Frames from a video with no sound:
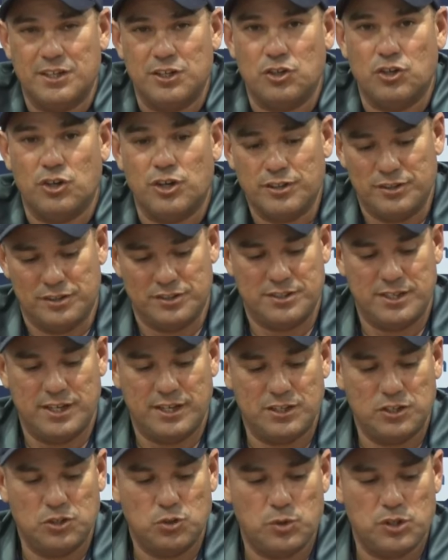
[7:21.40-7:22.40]
Regarding the
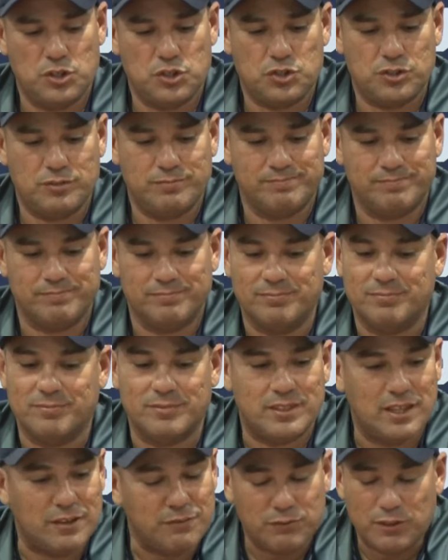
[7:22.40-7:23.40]
second question,
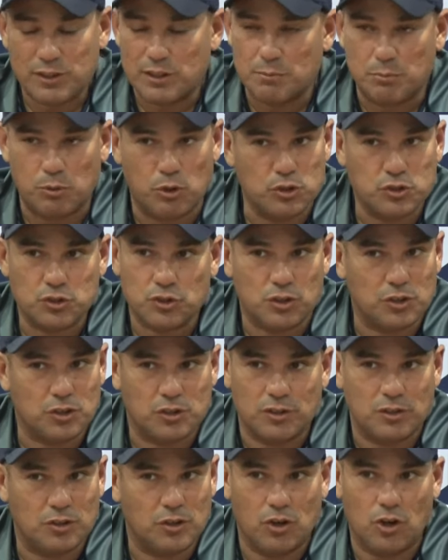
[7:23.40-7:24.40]
definitely the boys are,
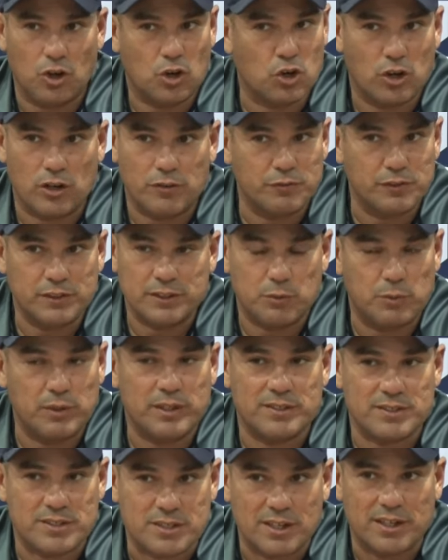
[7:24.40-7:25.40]
are confident that we
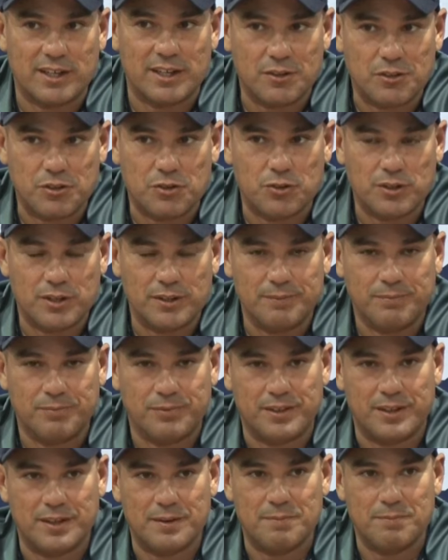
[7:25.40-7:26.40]
can still get through here.
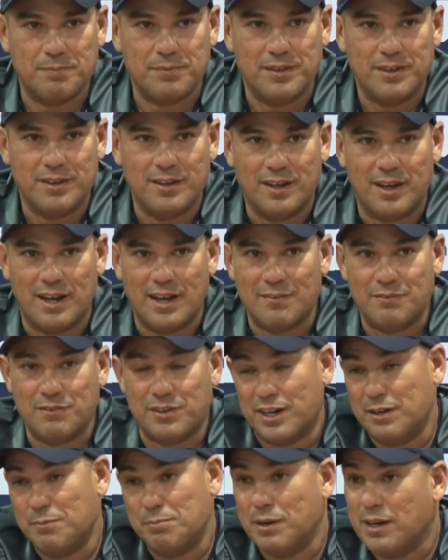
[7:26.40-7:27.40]
Um, I have
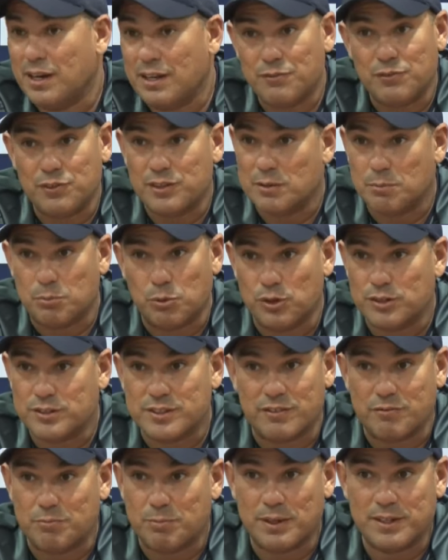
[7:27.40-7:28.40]
great belief in the boys.
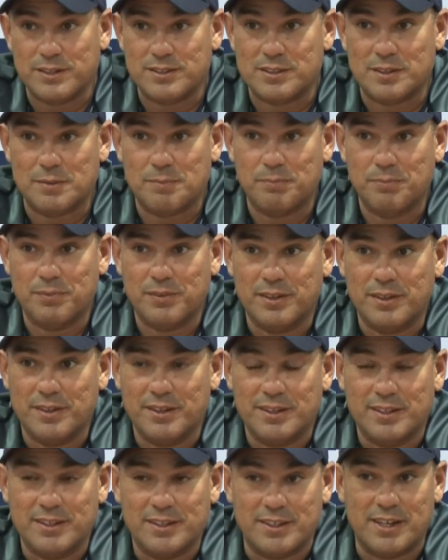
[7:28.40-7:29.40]
They've played some
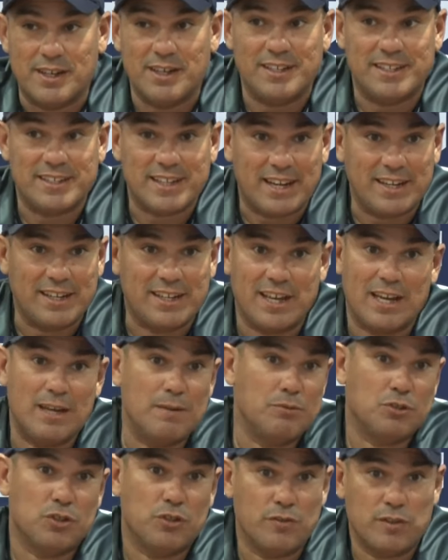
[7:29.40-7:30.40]
really tight
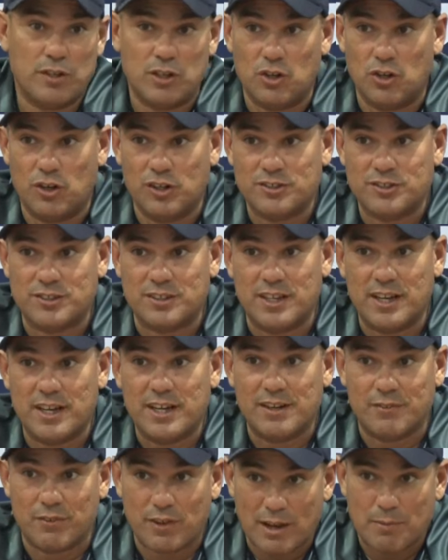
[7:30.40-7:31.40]
games over the last year
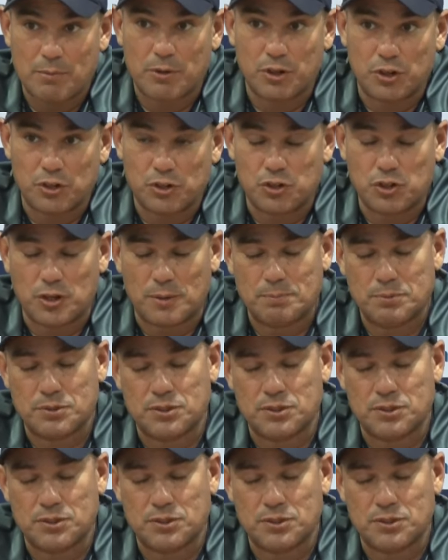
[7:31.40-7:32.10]
and have come out on top.